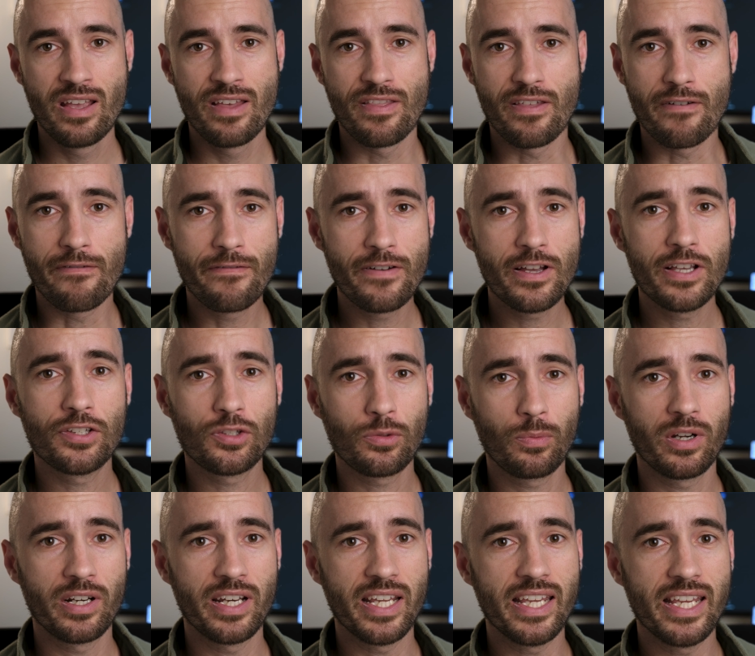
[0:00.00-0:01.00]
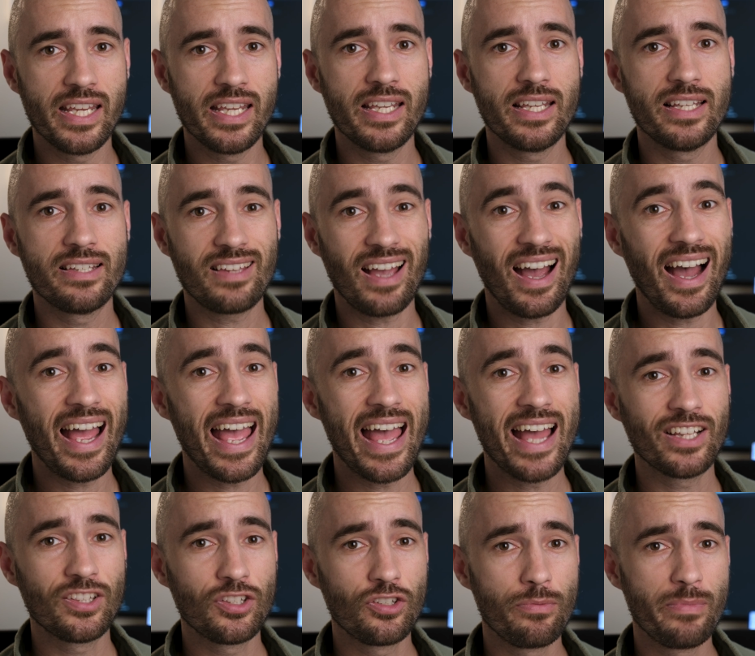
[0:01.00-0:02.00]
The first one is I
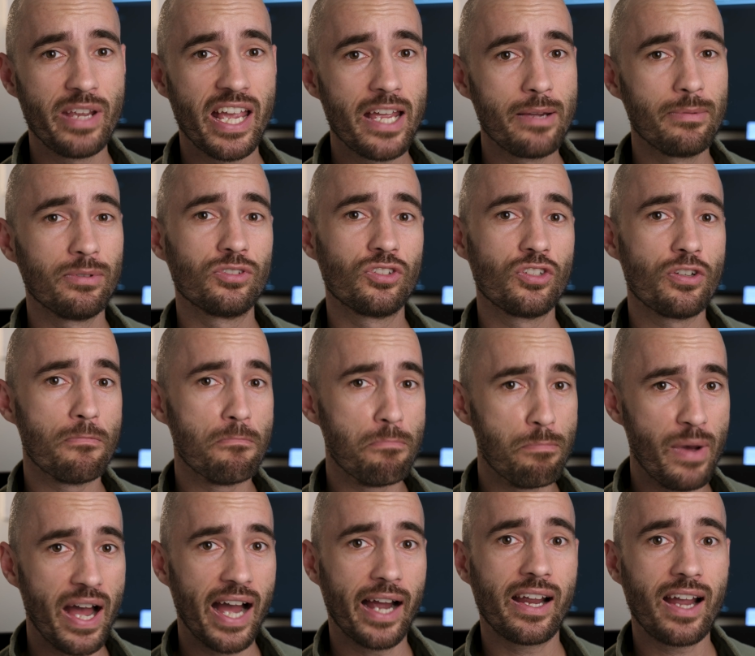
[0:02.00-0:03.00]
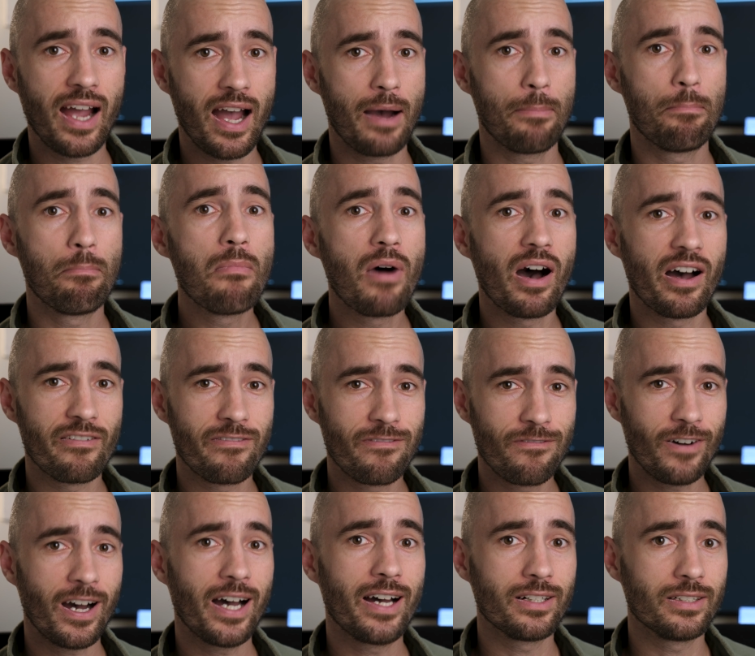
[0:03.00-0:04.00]
had to be able to back up my
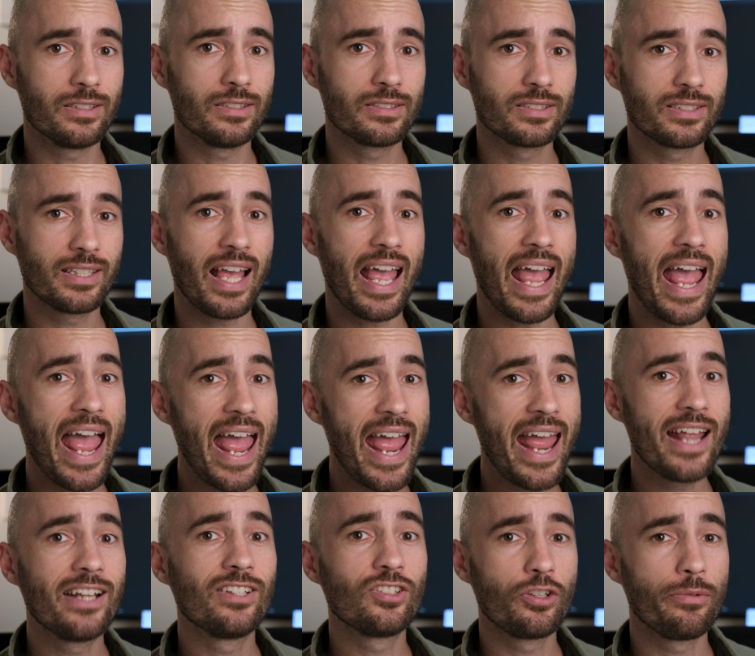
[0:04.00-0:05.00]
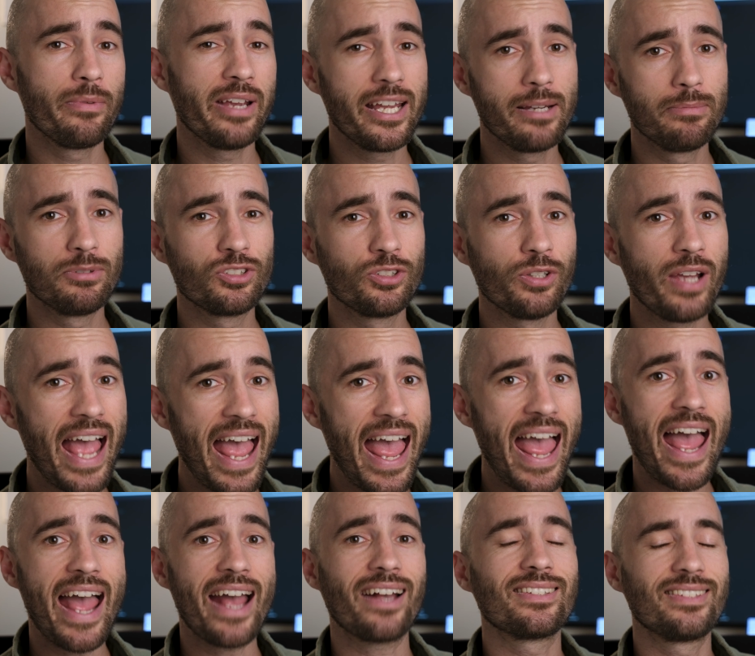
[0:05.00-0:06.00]
files and to be able to
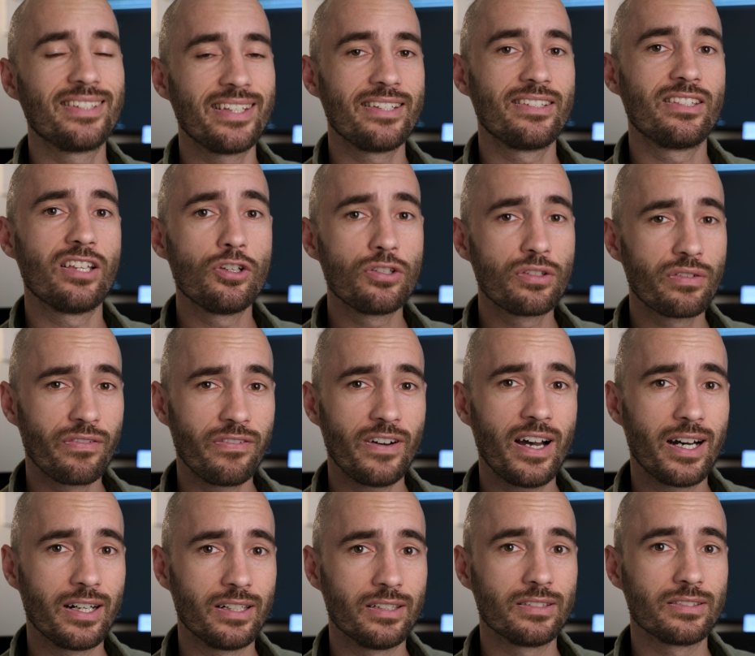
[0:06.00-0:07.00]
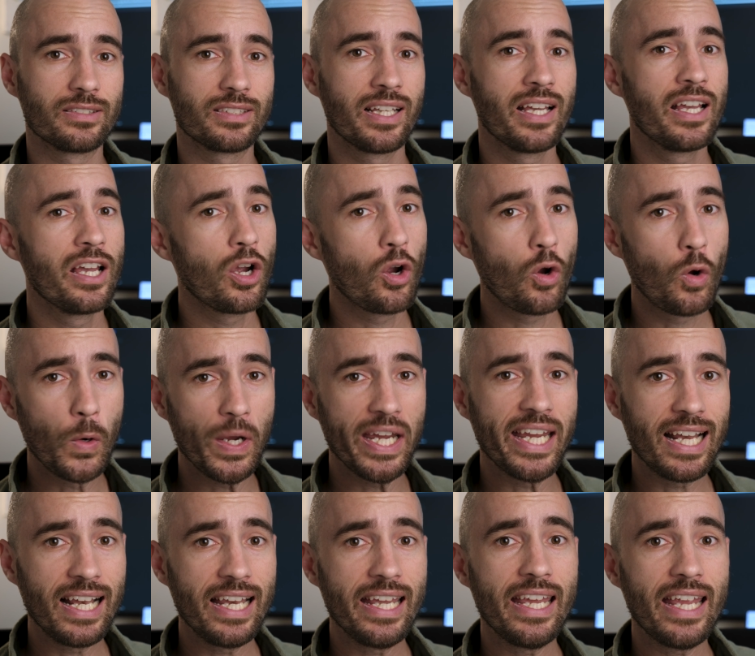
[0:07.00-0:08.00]
access those files
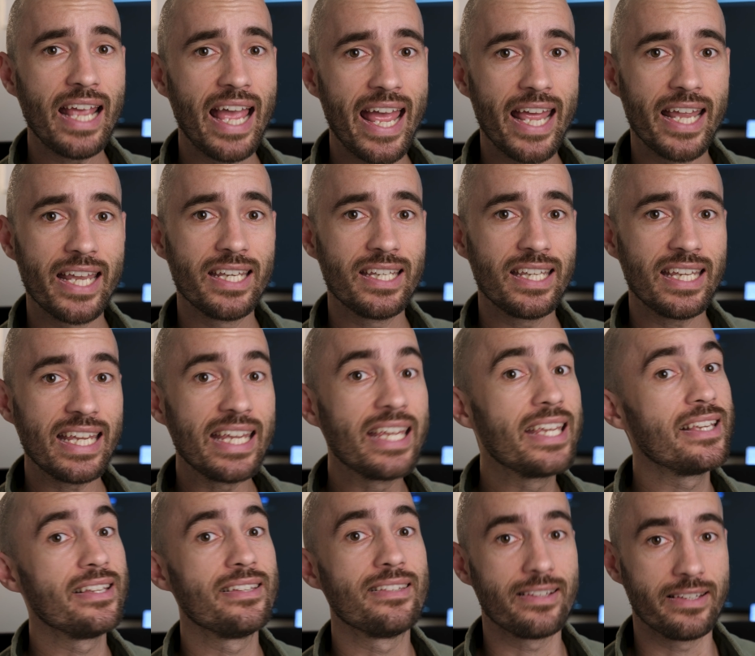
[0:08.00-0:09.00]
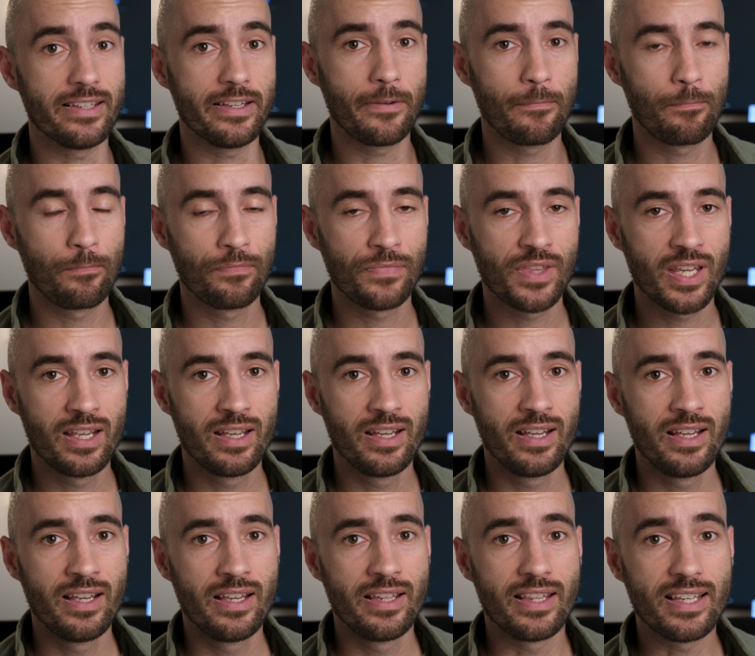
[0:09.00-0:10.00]
quickly and easily.
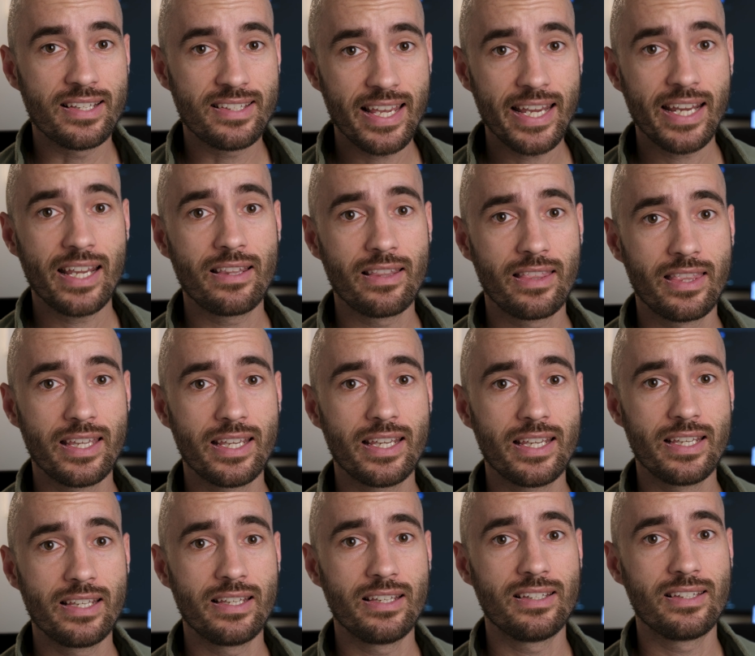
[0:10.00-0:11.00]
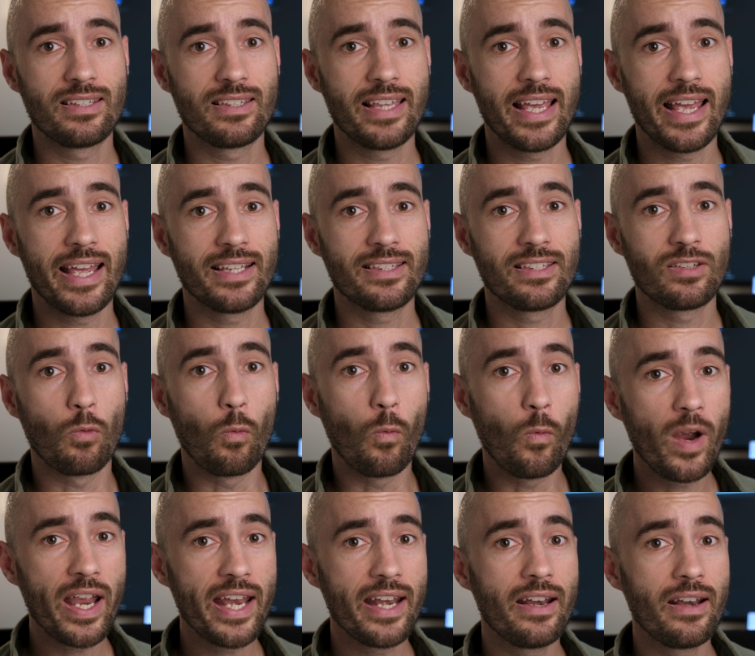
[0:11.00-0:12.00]
The second thing is that
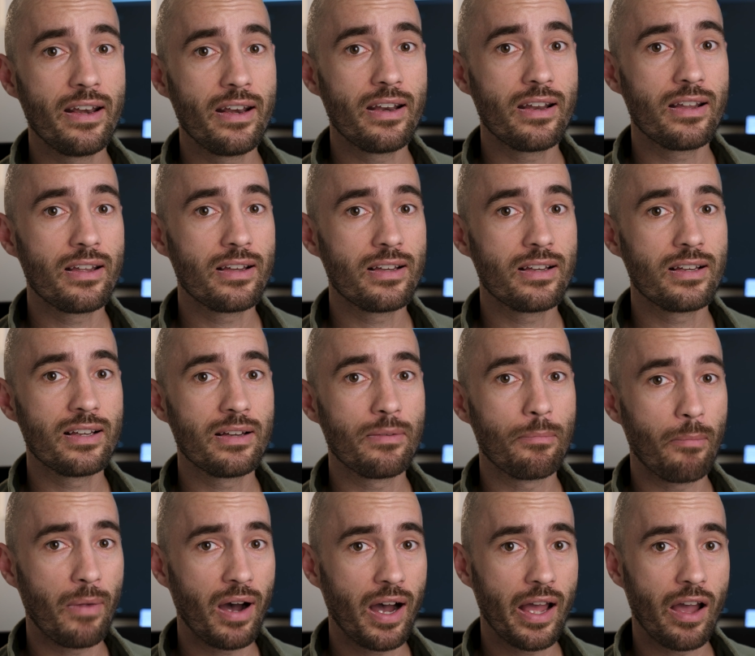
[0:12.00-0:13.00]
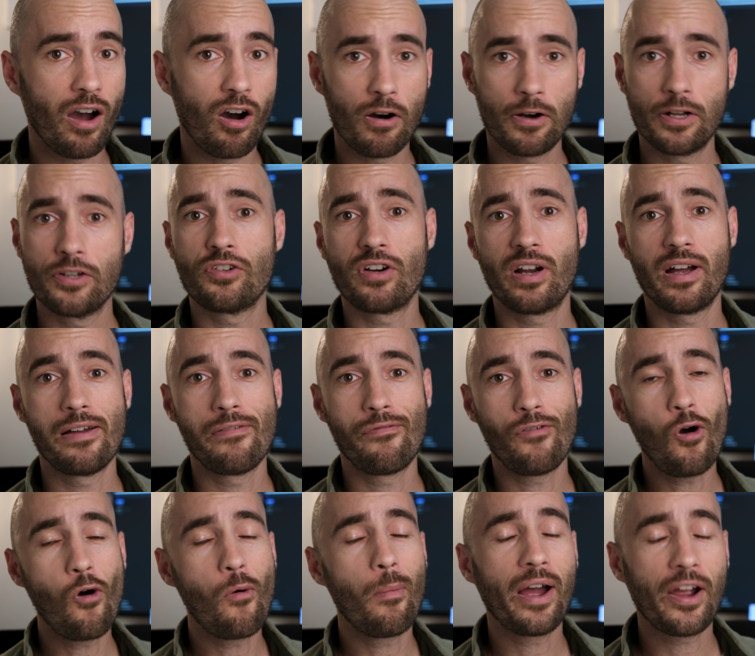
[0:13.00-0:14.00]
when my hard
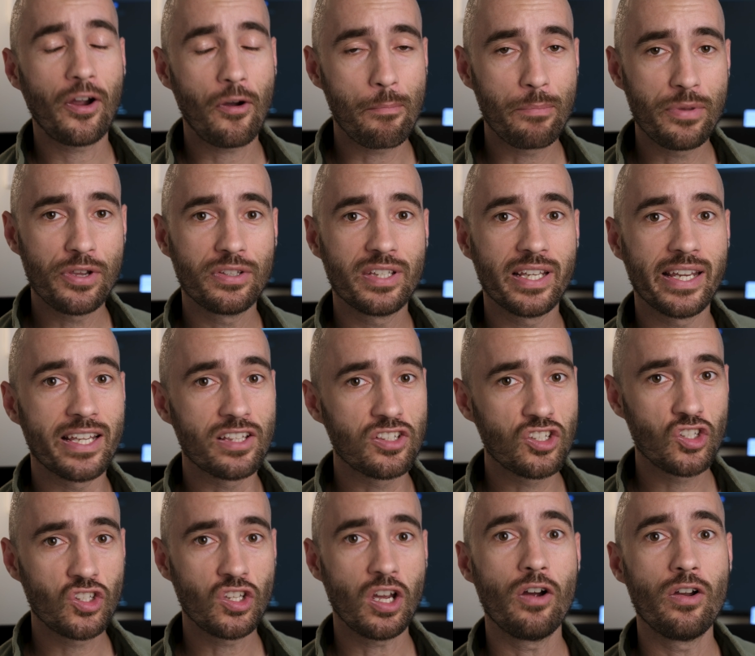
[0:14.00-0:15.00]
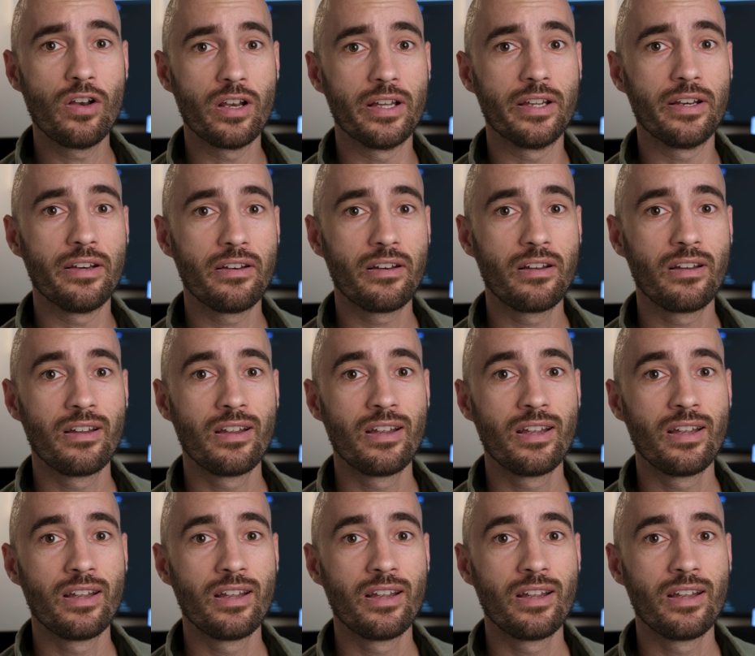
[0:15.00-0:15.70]
drive or my computer gets stolen,